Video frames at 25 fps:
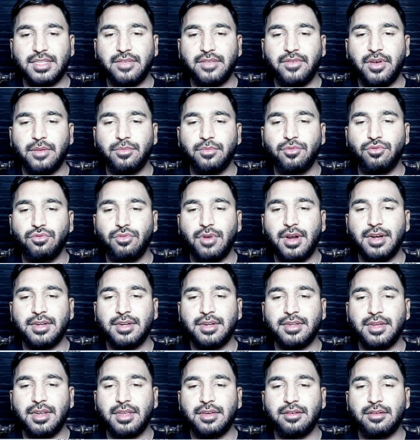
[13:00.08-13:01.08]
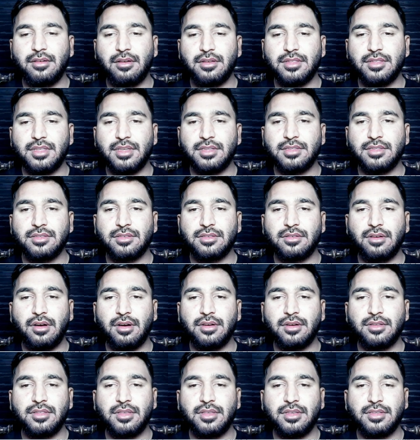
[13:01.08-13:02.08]
workbook, right click on this,
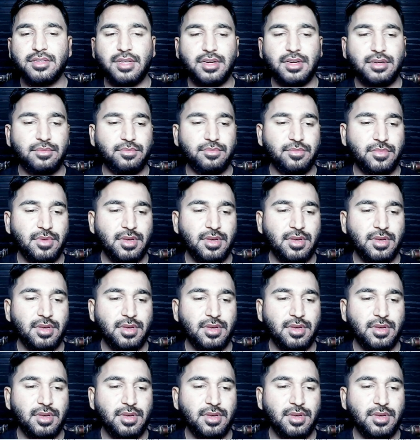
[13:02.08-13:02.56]
cut this and